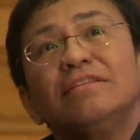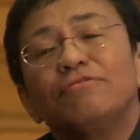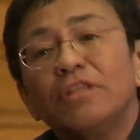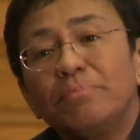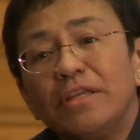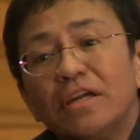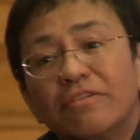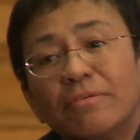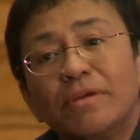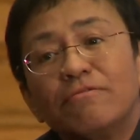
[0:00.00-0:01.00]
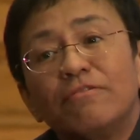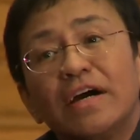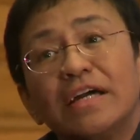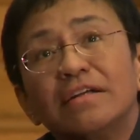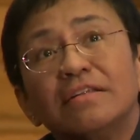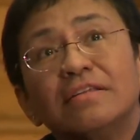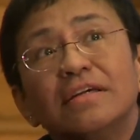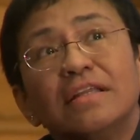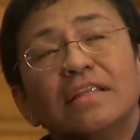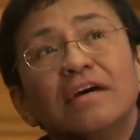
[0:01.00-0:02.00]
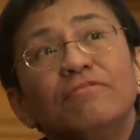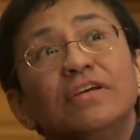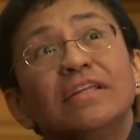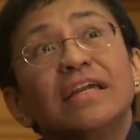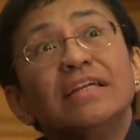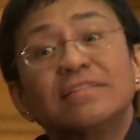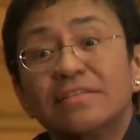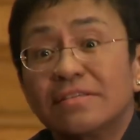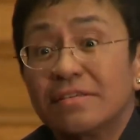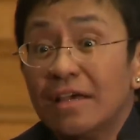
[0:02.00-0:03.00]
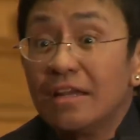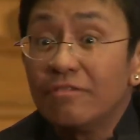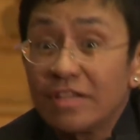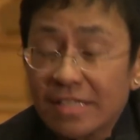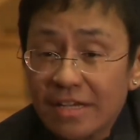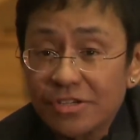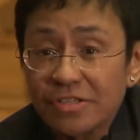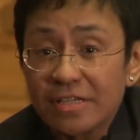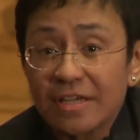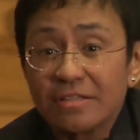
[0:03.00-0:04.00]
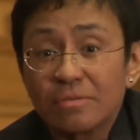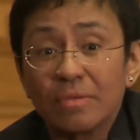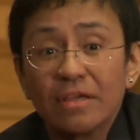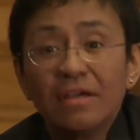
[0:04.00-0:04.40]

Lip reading: the Philippine government filed 11 cases and investigations against me.